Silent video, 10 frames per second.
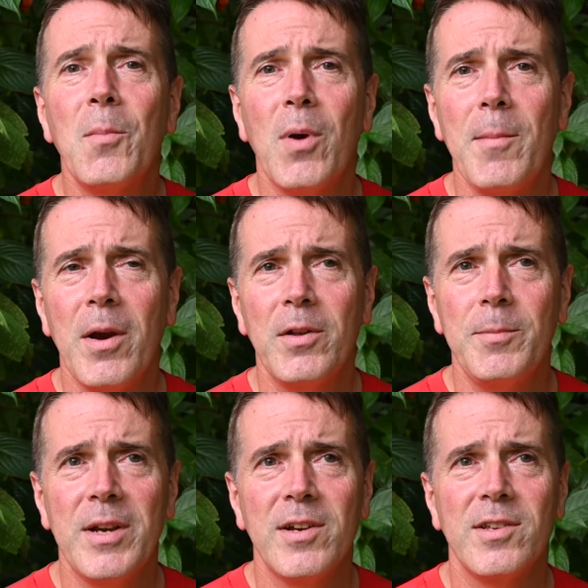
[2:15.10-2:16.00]
primarily
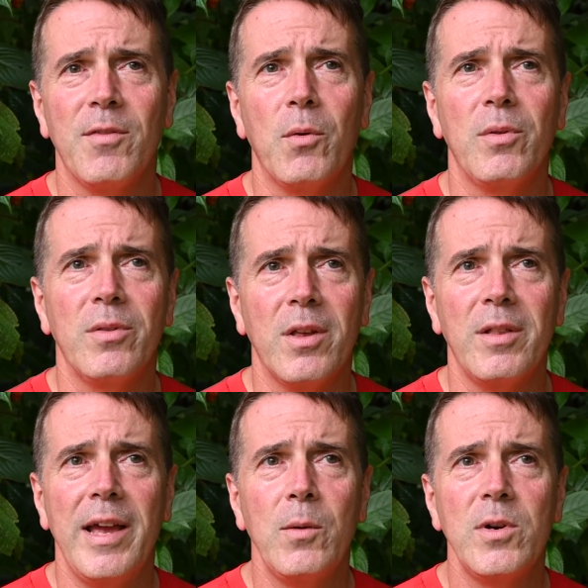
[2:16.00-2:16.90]
because of the
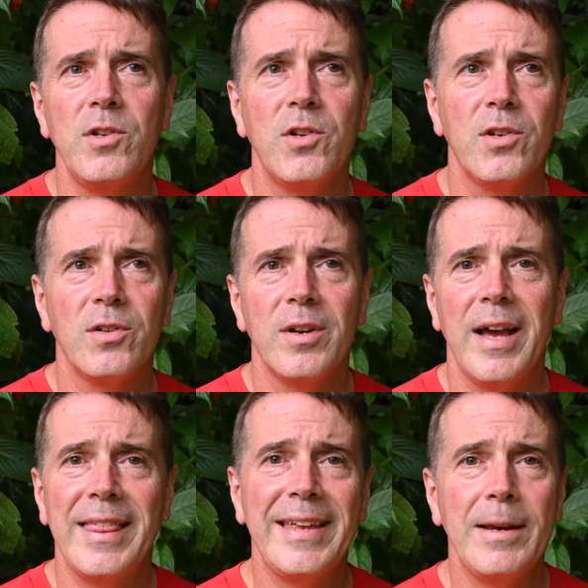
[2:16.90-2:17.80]
language,
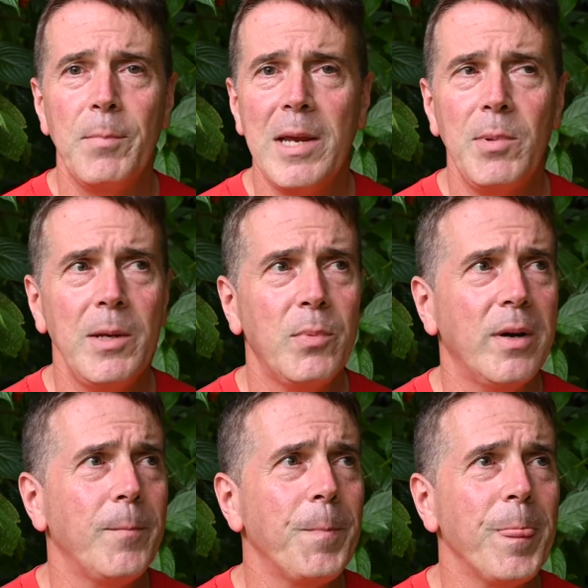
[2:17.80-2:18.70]
I think, maybe,
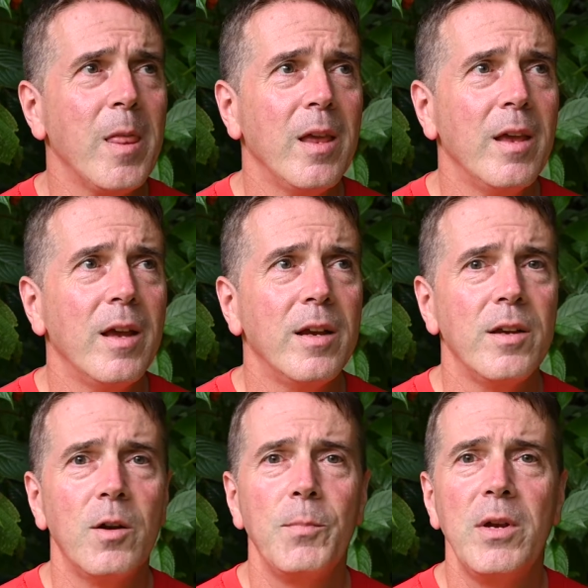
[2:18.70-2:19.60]
but
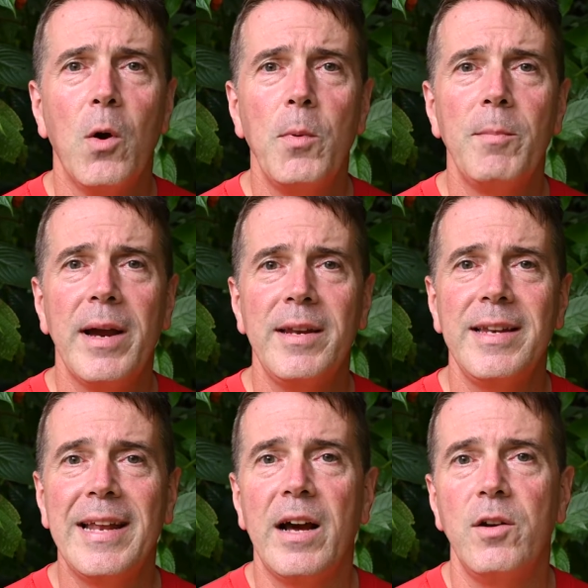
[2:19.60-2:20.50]
be
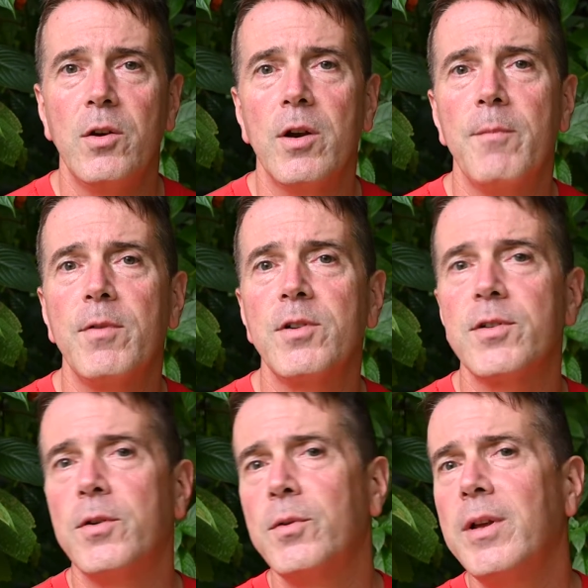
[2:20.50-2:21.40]
open-minded, get out of your comfort
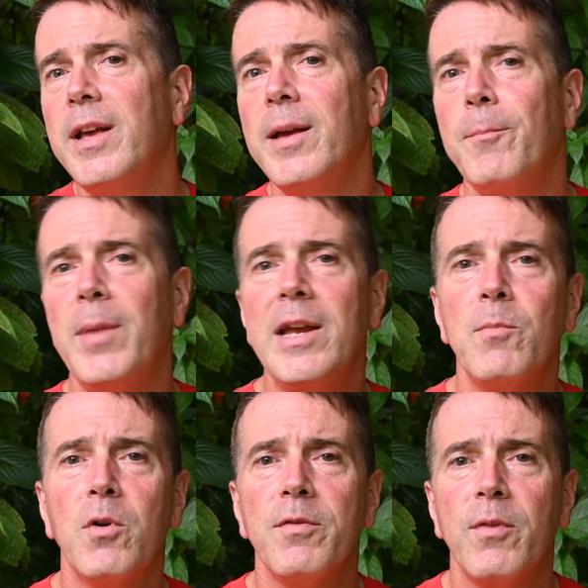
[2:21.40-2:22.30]
zone, make
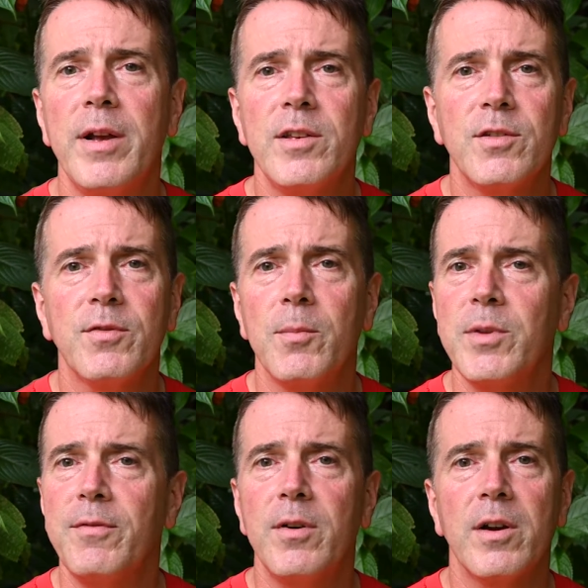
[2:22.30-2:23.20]
more friends from
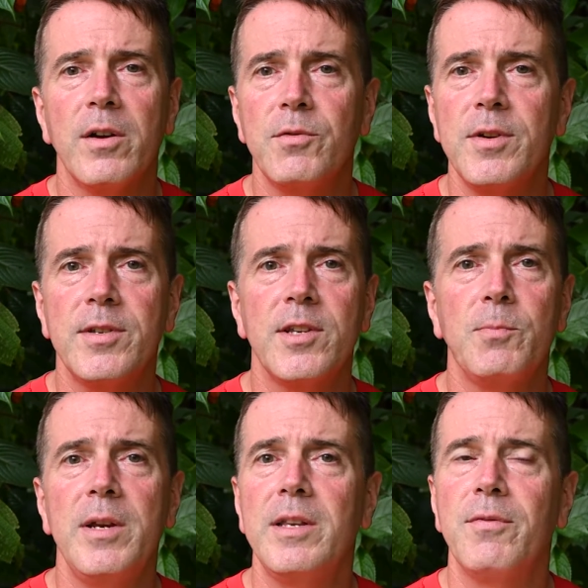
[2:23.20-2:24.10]
different countries that
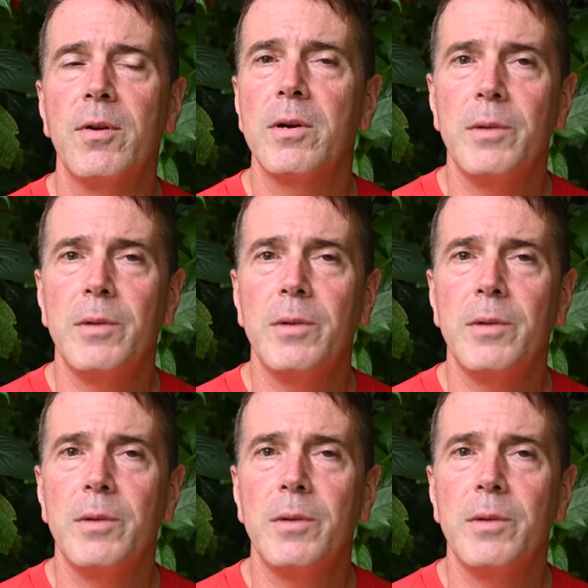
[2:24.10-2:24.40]
speak different